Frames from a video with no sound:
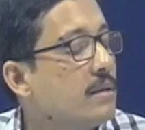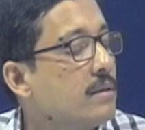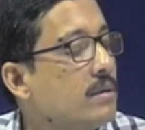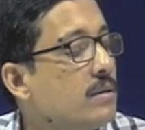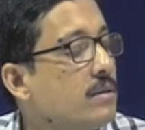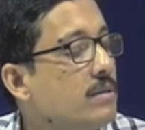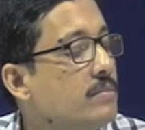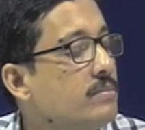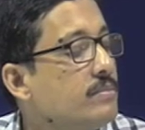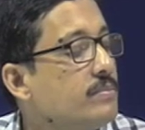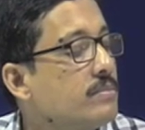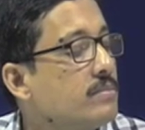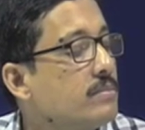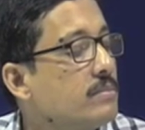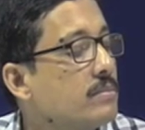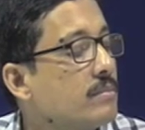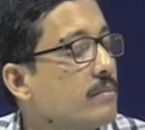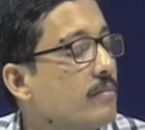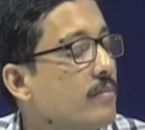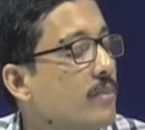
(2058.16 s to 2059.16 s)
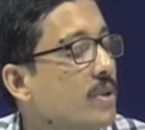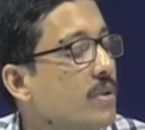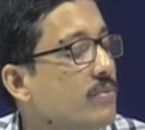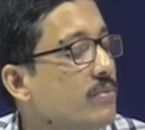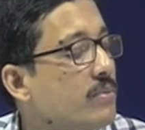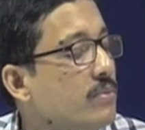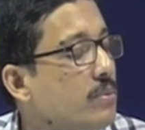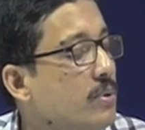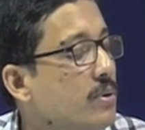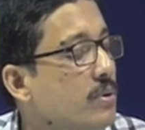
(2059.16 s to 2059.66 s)
for
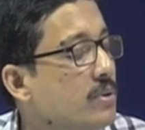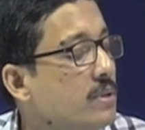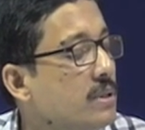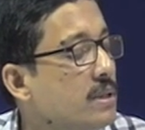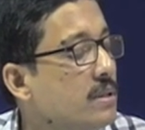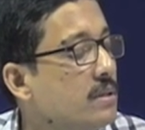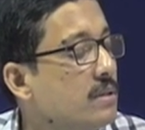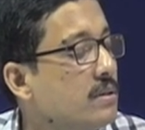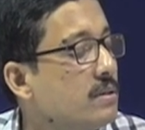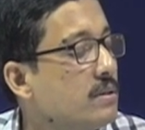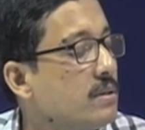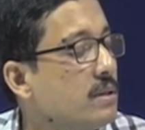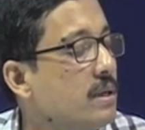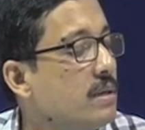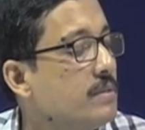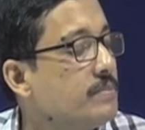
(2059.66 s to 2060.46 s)
fluorescence